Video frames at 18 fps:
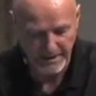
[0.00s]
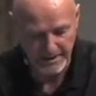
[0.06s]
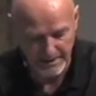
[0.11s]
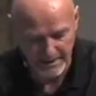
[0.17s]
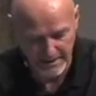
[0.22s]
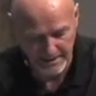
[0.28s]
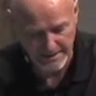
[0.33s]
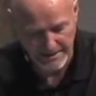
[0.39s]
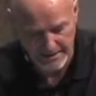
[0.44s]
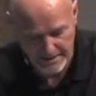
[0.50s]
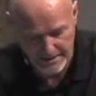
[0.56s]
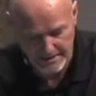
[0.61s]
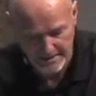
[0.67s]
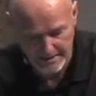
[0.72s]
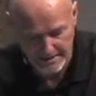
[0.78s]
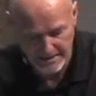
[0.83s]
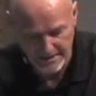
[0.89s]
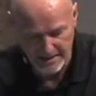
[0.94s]
And
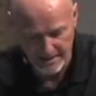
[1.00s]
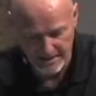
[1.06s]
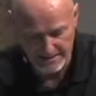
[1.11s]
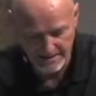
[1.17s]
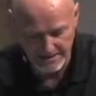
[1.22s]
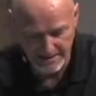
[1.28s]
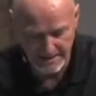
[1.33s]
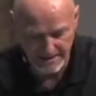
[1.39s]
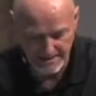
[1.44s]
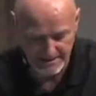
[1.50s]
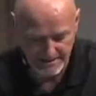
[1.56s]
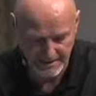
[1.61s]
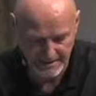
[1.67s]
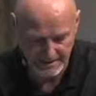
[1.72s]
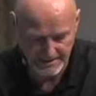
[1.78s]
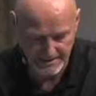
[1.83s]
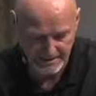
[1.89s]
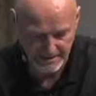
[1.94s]
again, Isaiah
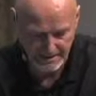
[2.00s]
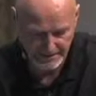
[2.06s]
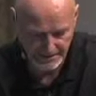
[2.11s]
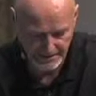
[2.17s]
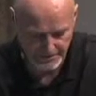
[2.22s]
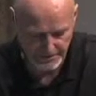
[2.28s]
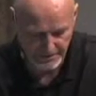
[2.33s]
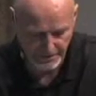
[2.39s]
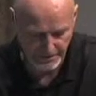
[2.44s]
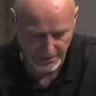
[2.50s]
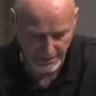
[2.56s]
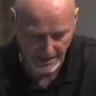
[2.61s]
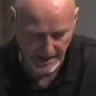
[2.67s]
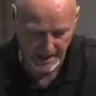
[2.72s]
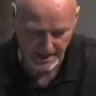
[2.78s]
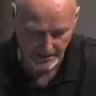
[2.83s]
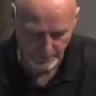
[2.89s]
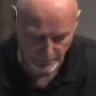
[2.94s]
says, There shall
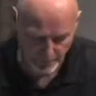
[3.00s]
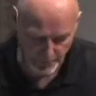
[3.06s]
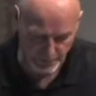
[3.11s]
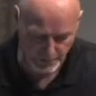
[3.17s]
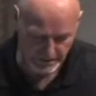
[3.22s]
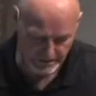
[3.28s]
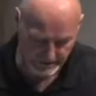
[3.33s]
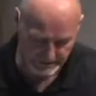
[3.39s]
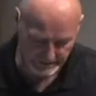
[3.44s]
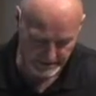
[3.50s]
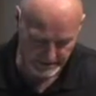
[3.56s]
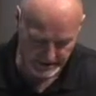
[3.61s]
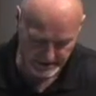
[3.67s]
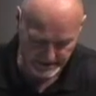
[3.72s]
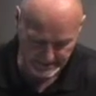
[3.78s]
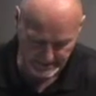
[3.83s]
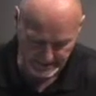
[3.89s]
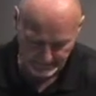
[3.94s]
be a root of
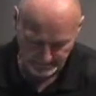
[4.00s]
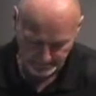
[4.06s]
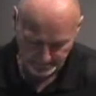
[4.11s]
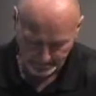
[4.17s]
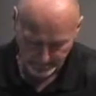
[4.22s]
Jesse,